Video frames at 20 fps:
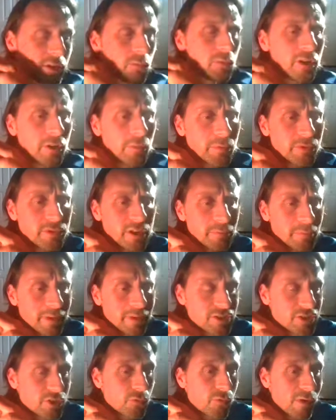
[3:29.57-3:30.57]
100%
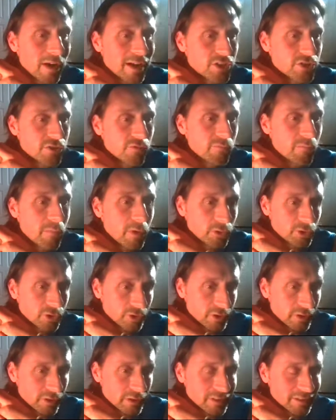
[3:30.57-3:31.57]
means the range of
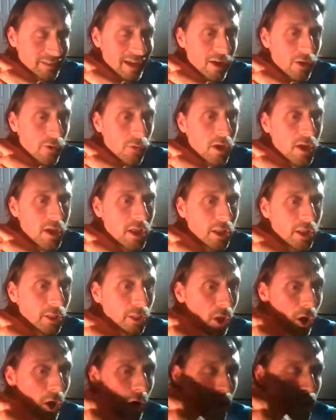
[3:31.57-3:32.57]
motion. It's how
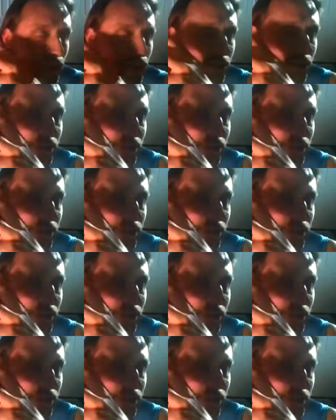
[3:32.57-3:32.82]
large the